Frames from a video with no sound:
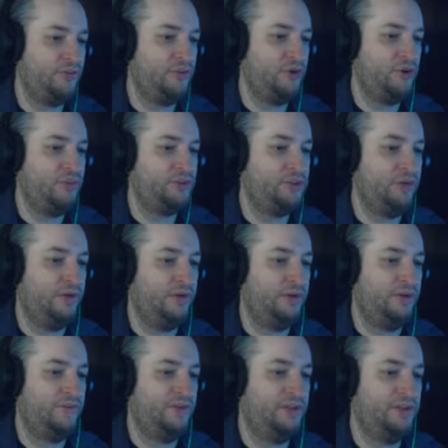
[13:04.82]
hope showed in
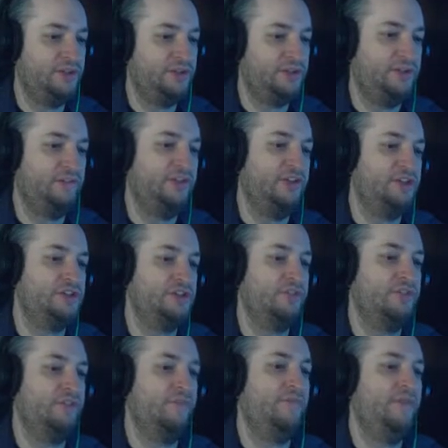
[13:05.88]
this village, villagers,
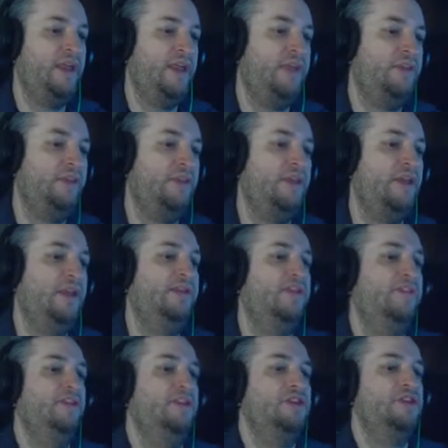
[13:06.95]
and to
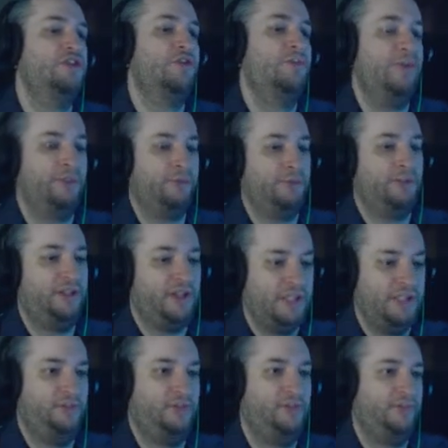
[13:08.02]
the villagers' miserable
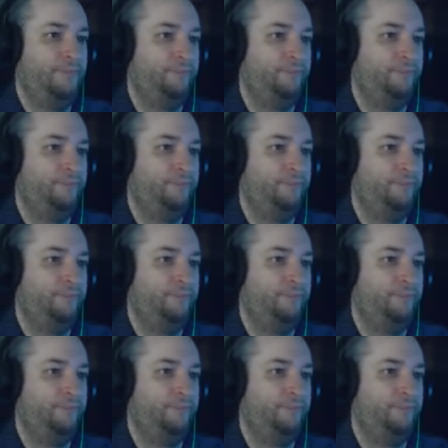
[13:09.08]
lives.